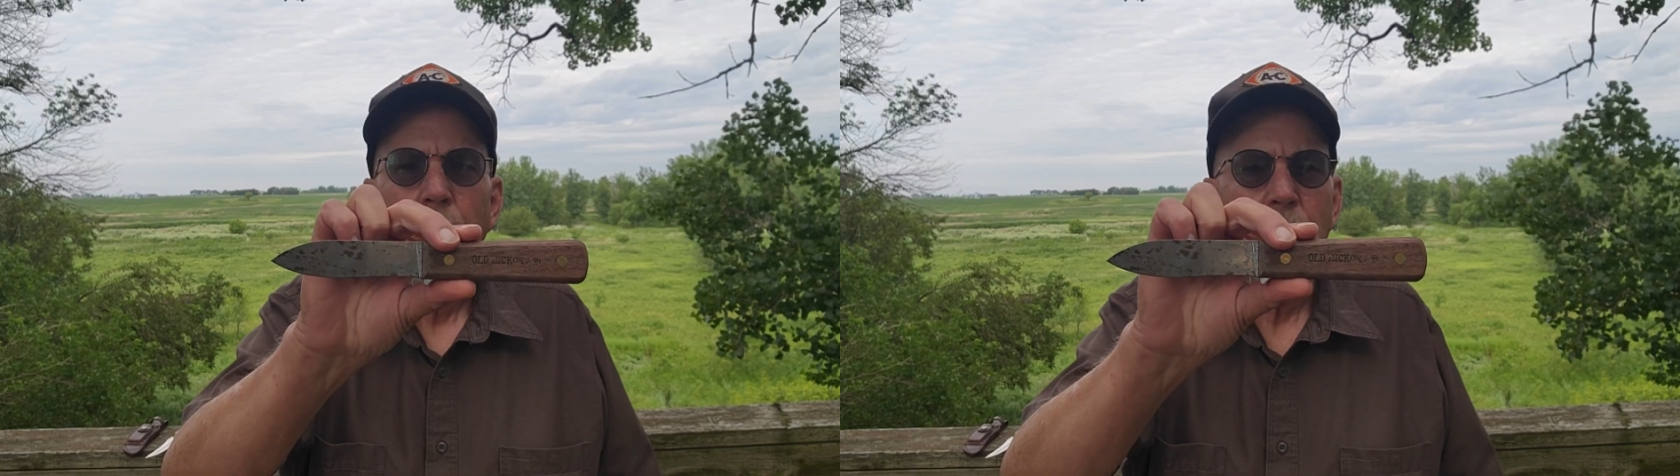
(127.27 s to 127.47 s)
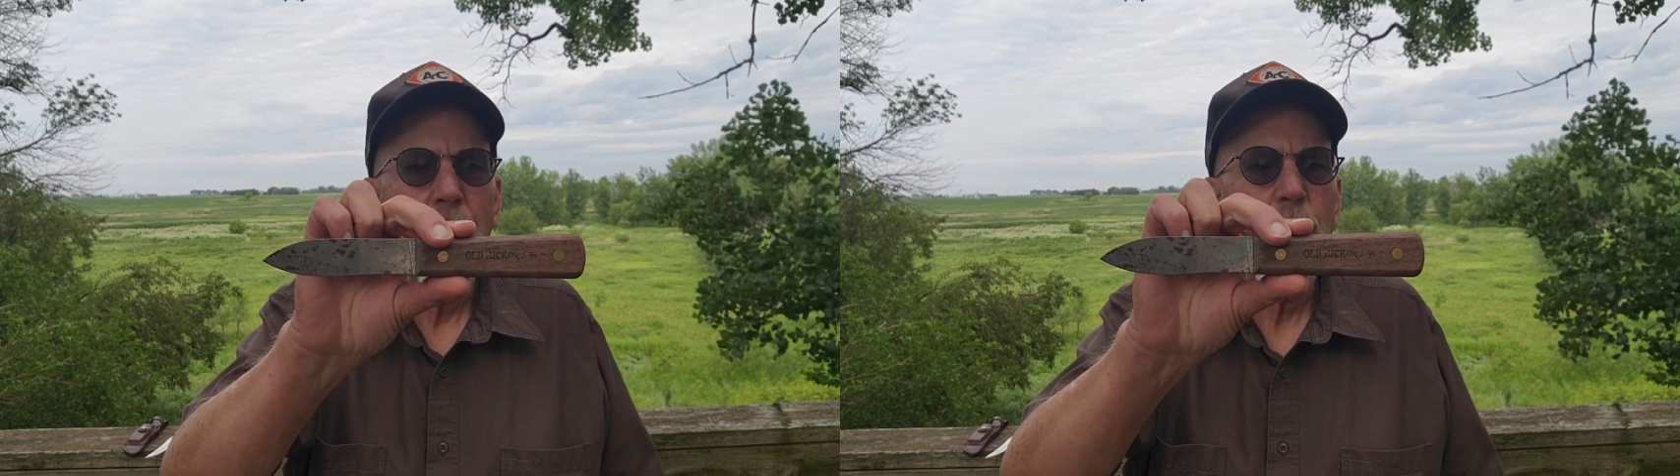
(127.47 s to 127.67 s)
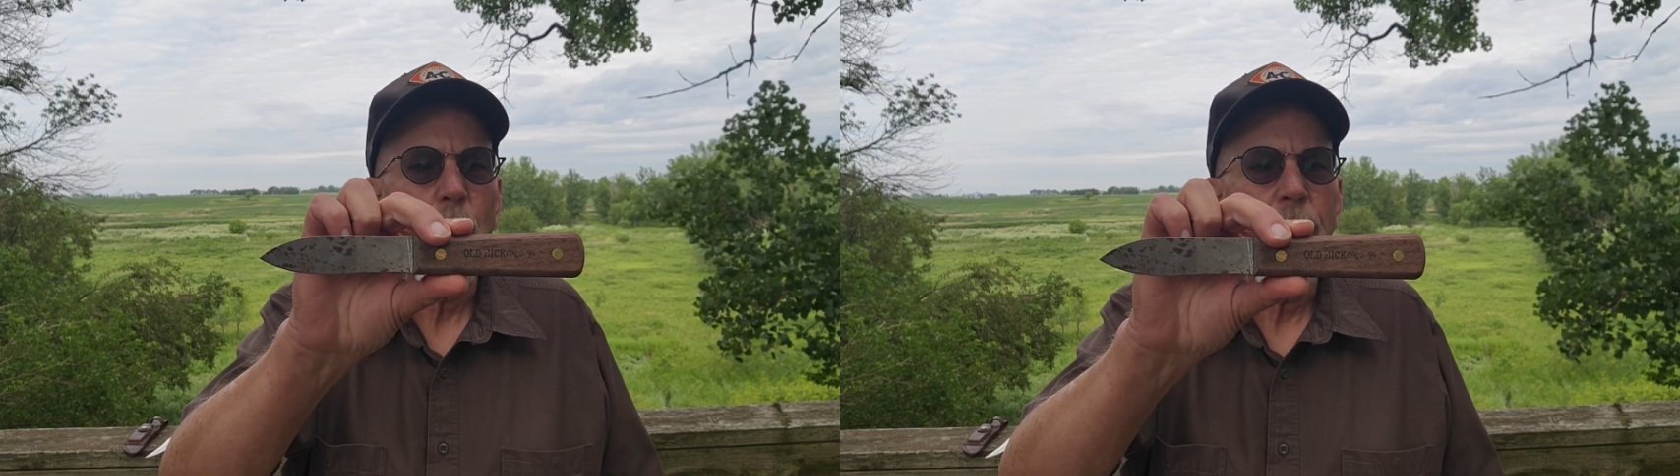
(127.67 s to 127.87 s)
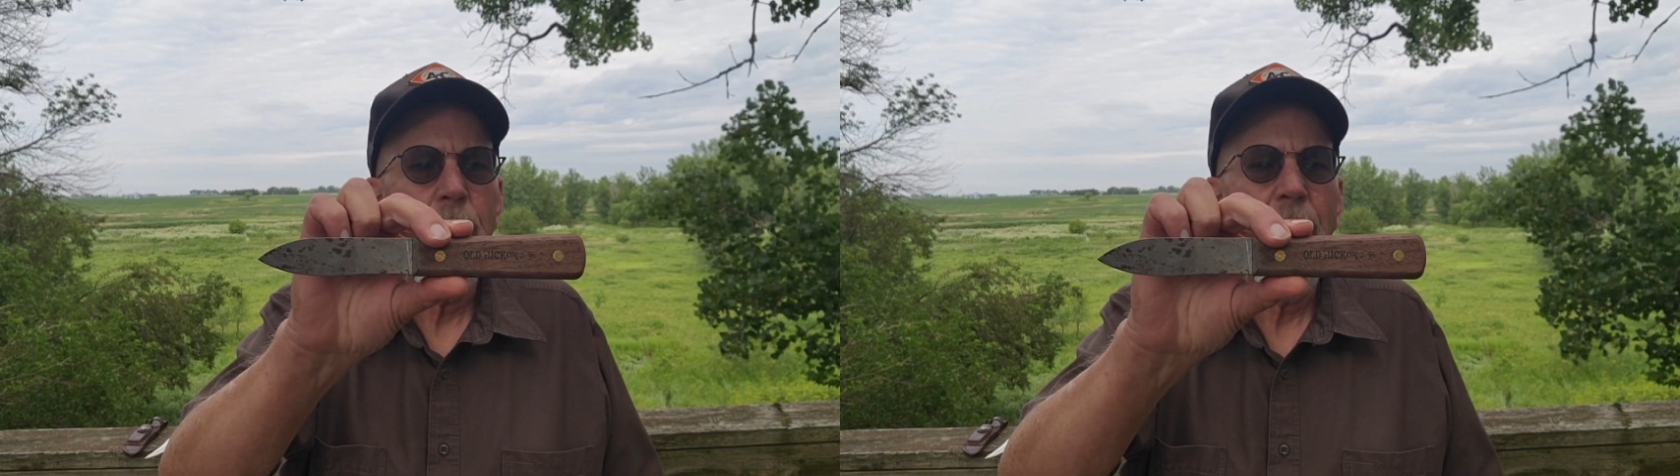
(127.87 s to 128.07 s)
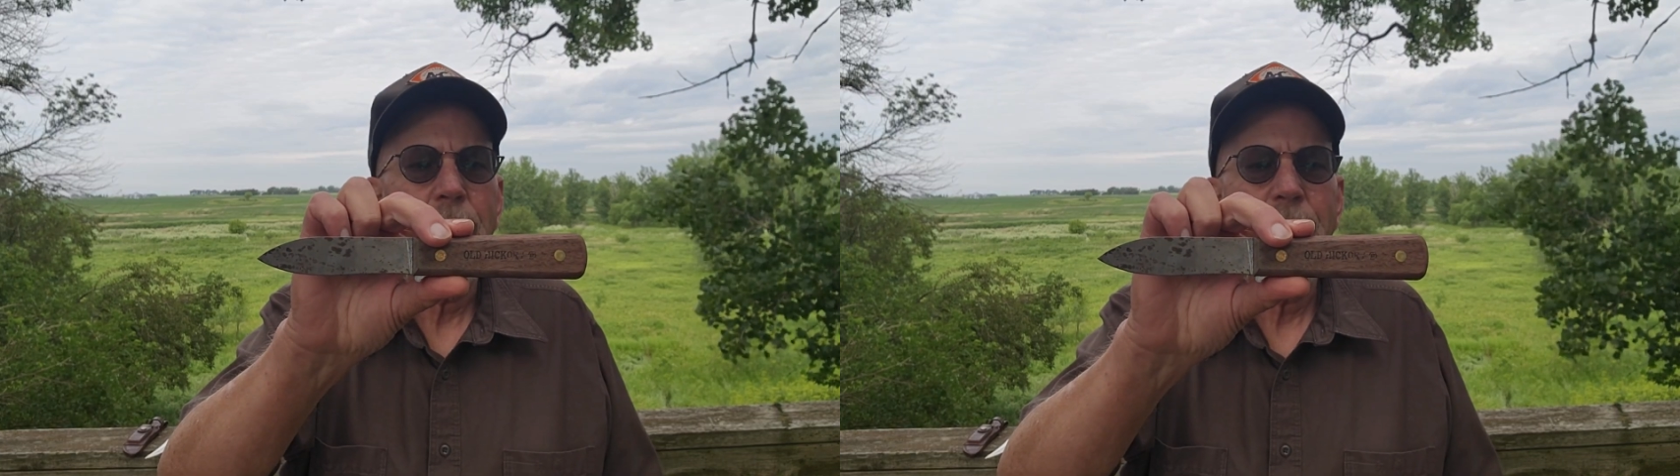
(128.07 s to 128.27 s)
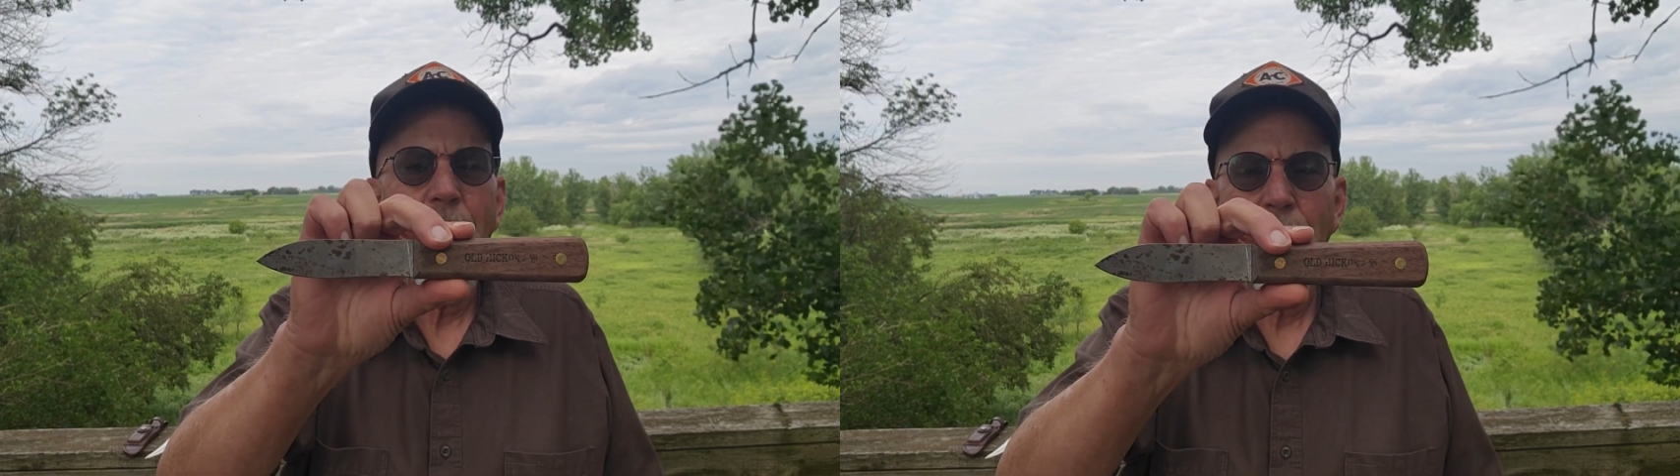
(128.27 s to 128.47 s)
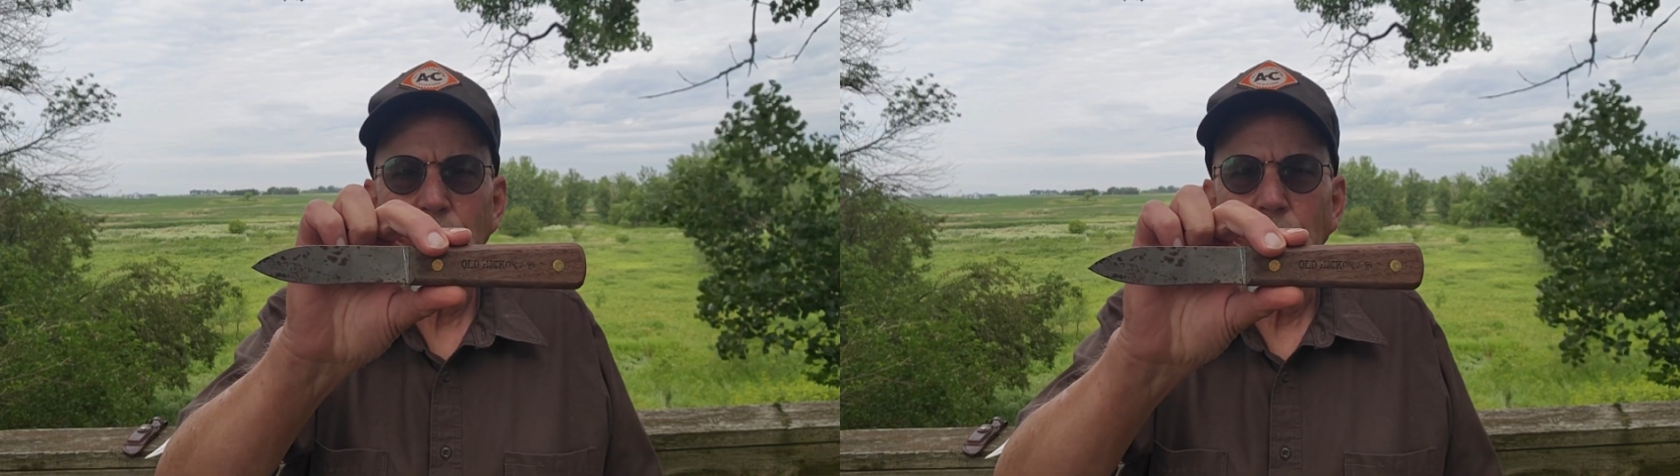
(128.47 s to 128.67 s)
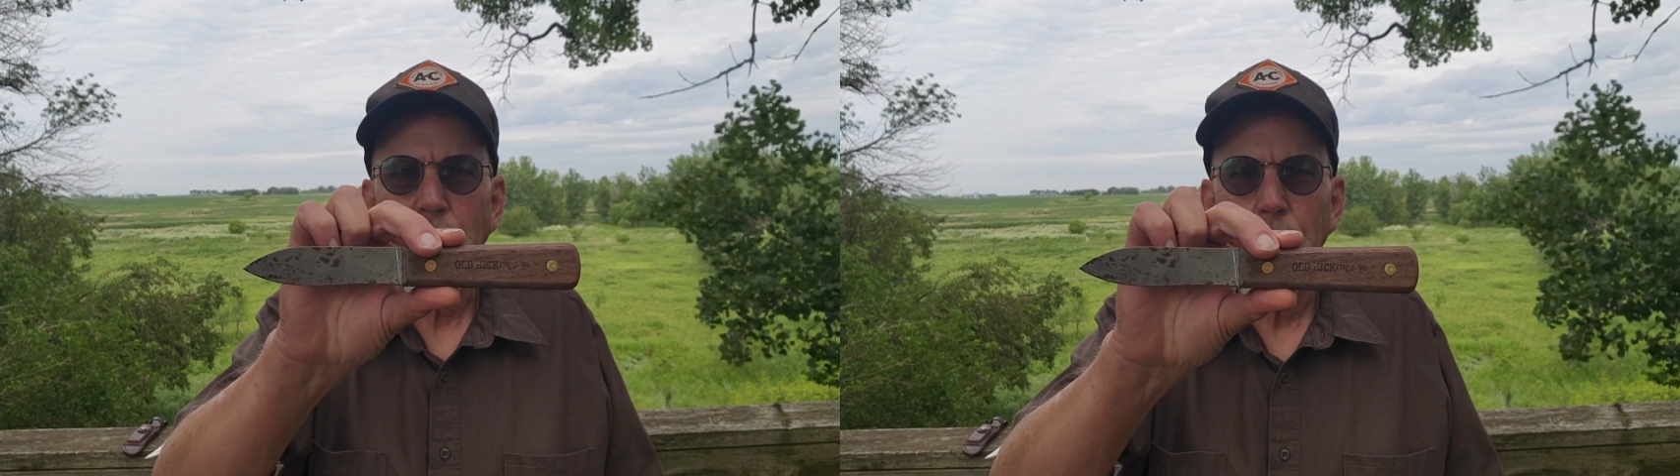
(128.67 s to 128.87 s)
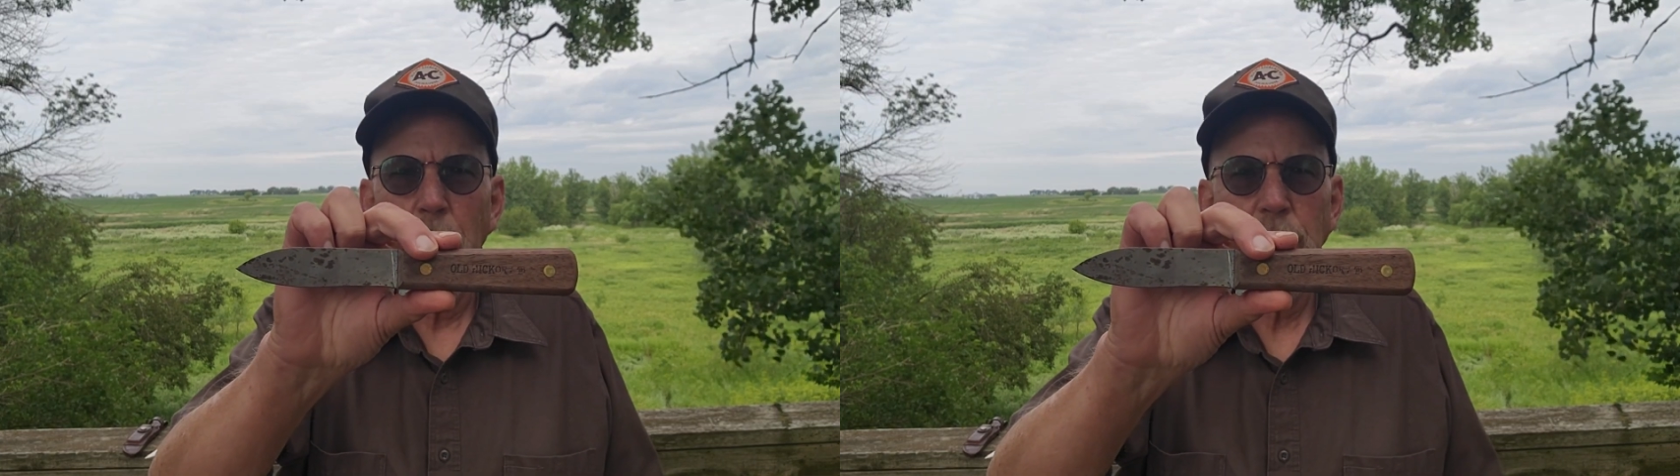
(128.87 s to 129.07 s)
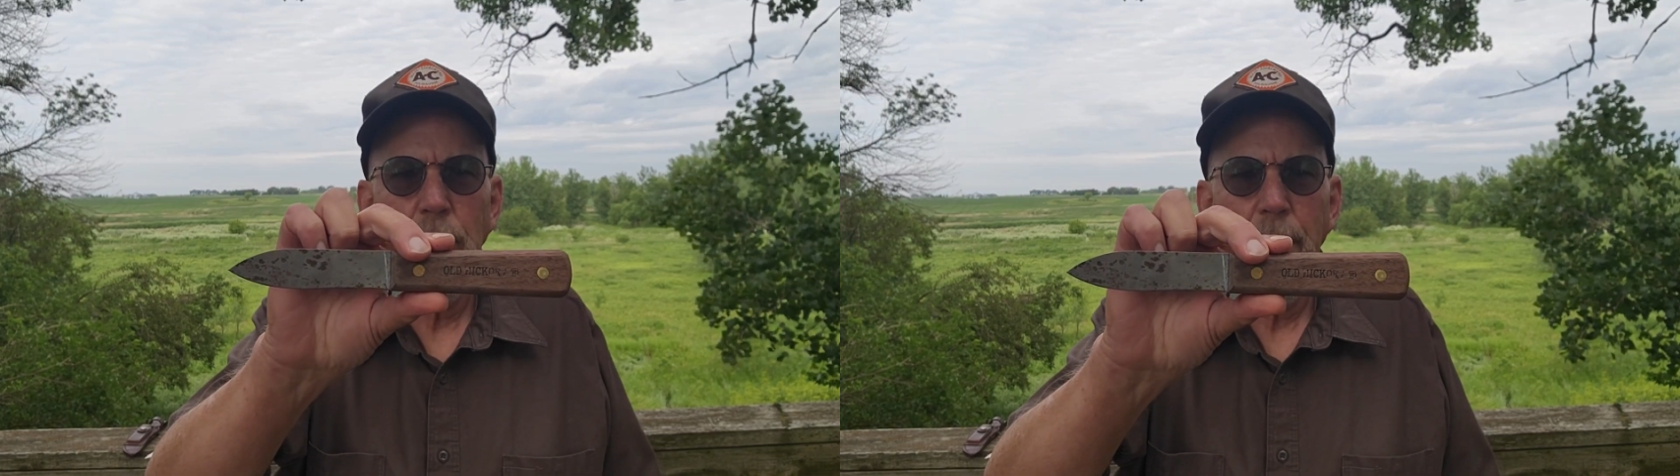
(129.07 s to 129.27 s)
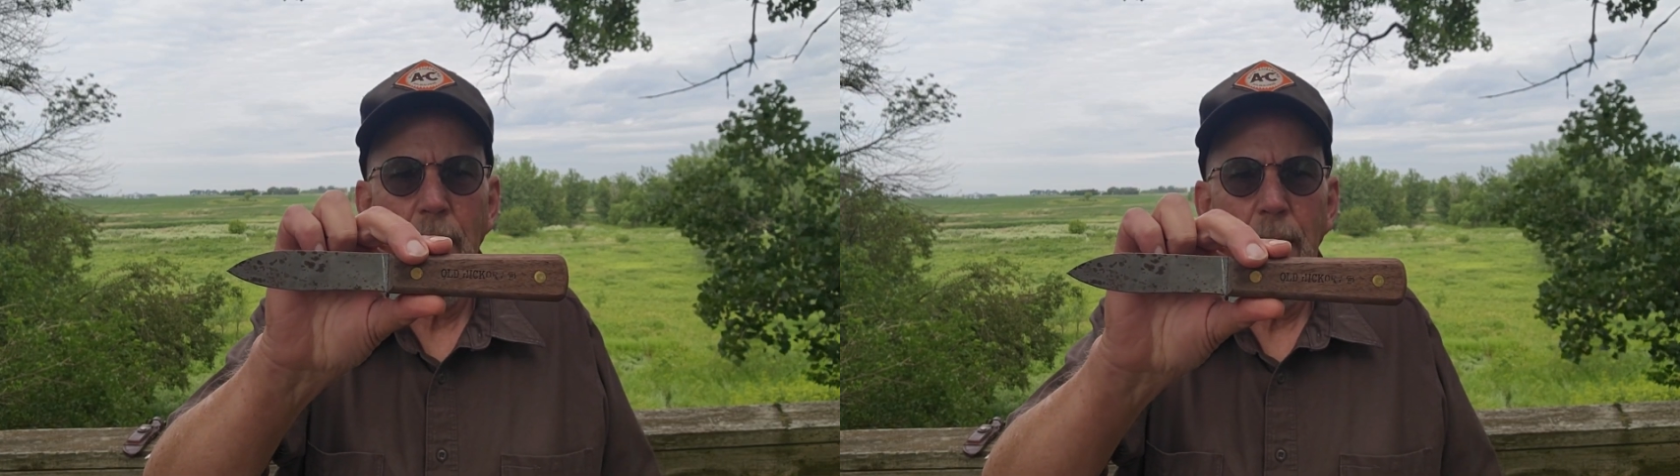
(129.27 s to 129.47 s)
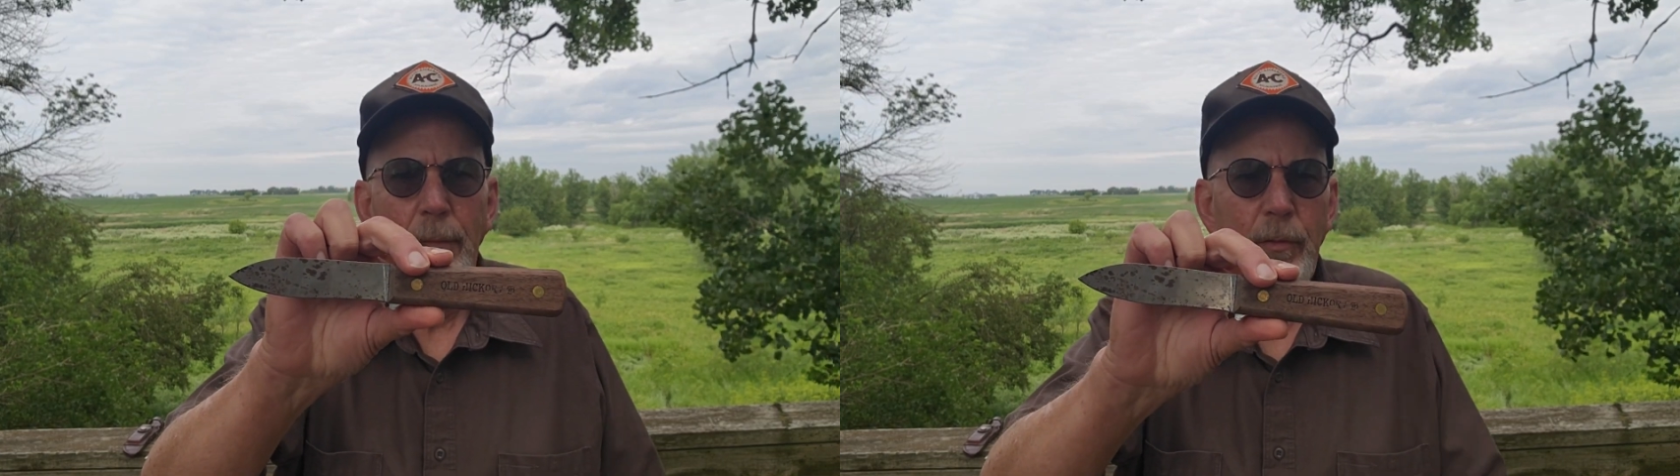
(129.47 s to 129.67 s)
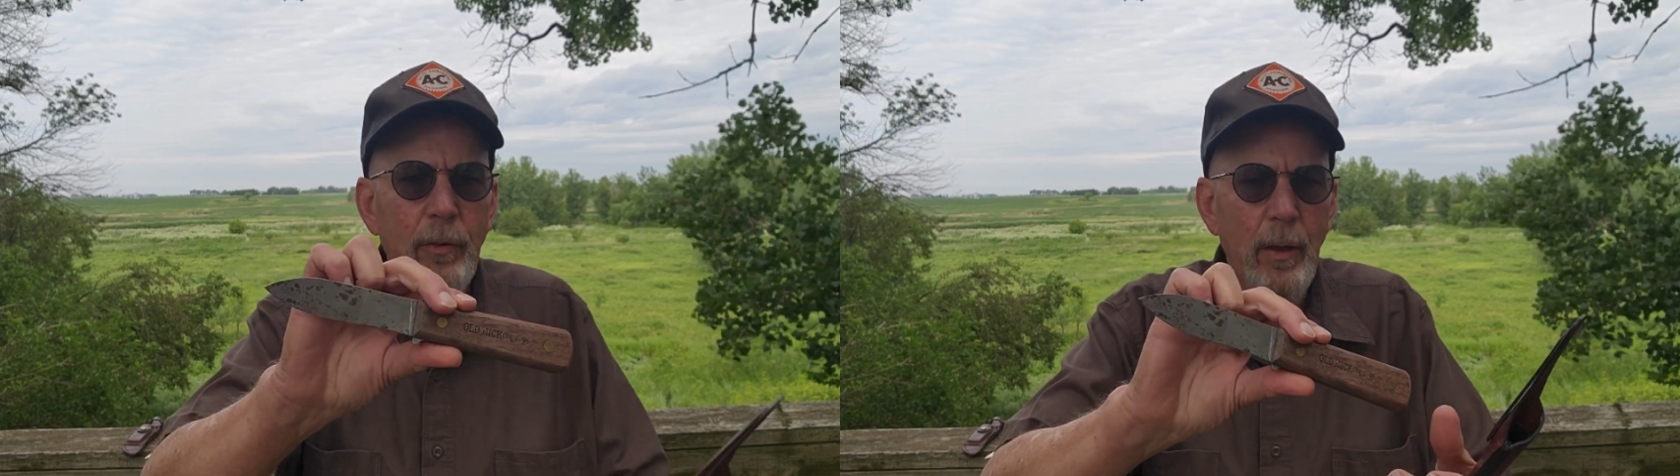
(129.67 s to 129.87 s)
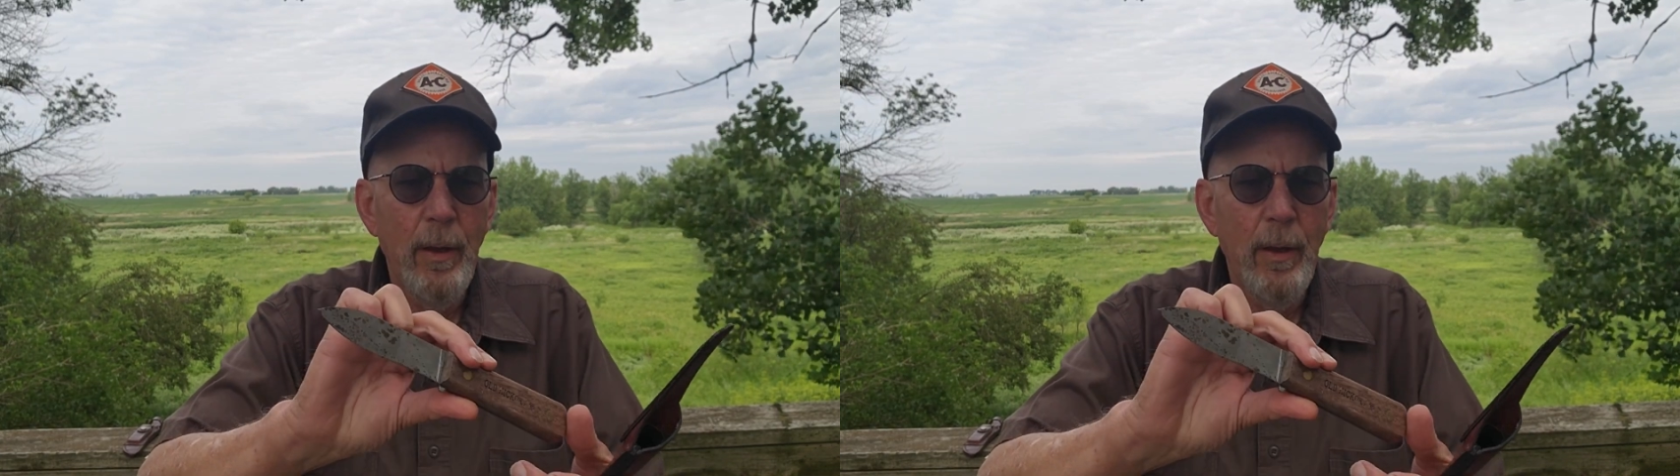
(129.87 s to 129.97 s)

These were fantastic budget knives.